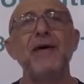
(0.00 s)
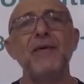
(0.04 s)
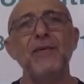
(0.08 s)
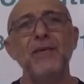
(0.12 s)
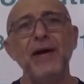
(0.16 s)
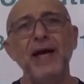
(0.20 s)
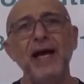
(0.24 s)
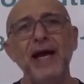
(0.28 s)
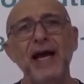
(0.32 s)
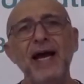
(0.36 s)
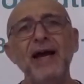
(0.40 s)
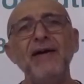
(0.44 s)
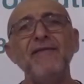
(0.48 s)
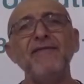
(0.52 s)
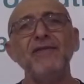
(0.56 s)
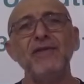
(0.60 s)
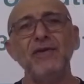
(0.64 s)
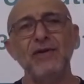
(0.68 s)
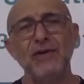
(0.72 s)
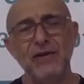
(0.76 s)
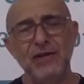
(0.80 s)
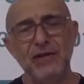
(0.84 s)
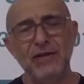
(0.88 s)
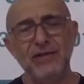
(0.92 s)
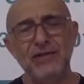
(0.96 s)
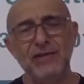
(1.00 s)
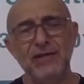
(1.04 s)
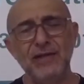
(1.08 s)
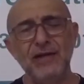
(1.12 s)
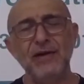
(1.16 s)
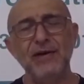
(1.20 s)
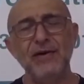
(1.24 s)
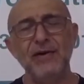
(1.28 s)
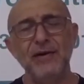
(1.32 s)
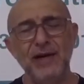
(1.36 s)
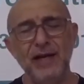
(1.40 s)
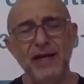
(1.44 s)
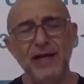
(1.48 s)
we have to
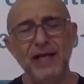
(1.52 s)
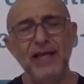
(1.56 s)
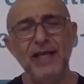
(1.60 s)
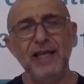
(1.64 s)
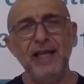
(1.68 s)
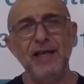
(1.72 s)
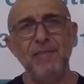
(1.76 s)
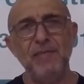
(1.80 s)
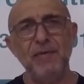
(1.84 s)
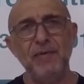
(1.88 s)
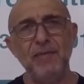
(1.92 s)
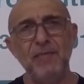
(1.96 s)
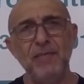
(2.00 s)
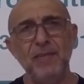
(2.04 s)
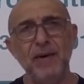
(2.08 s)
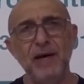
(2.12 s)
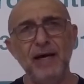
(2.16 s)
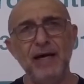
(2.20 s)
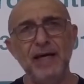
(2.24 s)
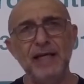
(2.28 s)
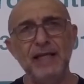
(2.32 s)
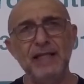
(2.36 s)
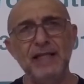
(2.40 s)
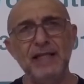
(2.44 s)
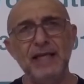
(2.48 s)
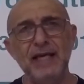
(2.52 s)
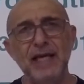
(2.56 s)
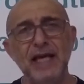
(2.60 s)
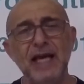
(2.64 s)
consider and keep in mind